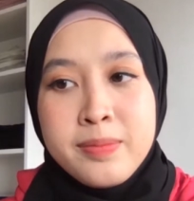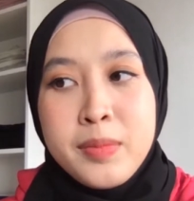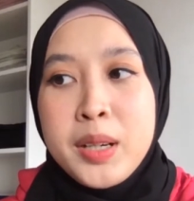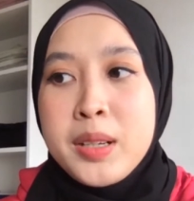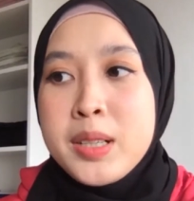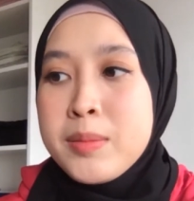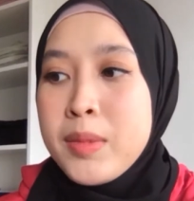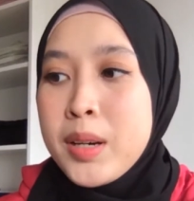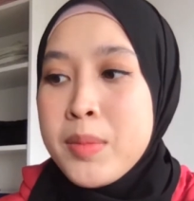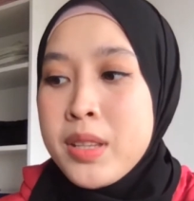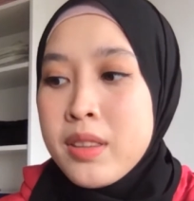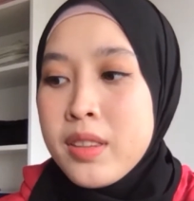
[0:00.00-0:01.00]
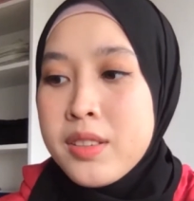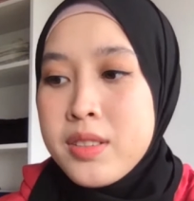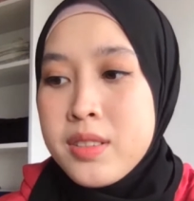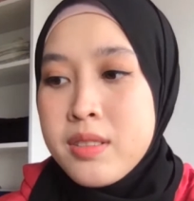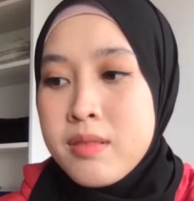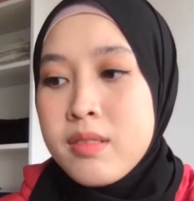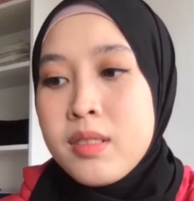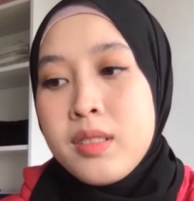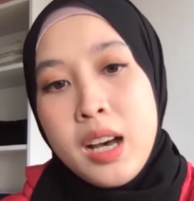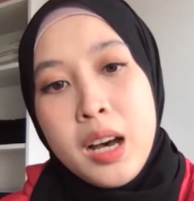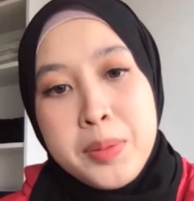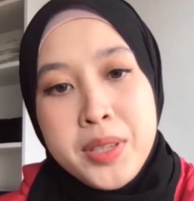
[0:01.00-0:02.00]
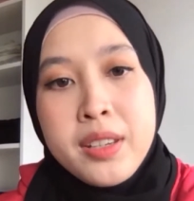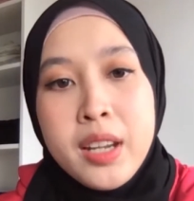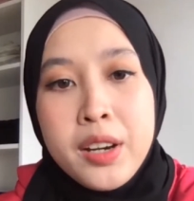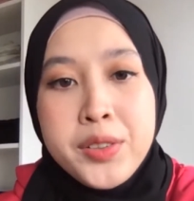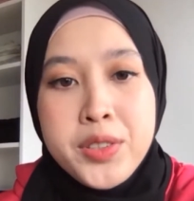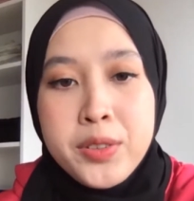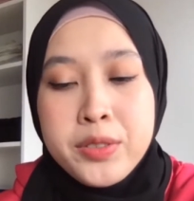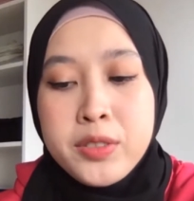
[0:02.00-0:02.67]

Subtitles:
I mean, there's ups and downs, of